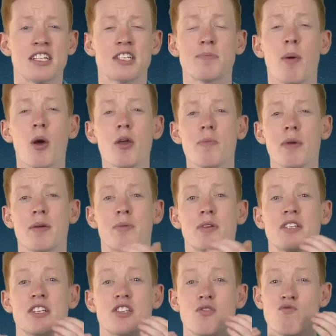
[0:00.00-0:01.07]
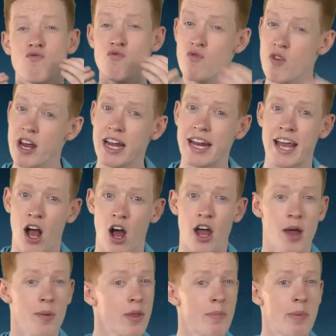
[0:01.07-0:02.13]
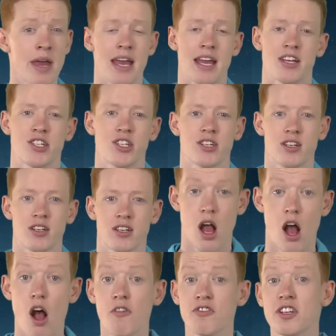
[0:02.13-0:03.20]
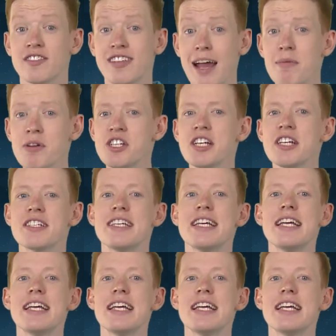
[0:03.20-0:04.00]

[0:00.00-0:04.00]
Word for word: despite being positioned really high up the pitch. After damaging his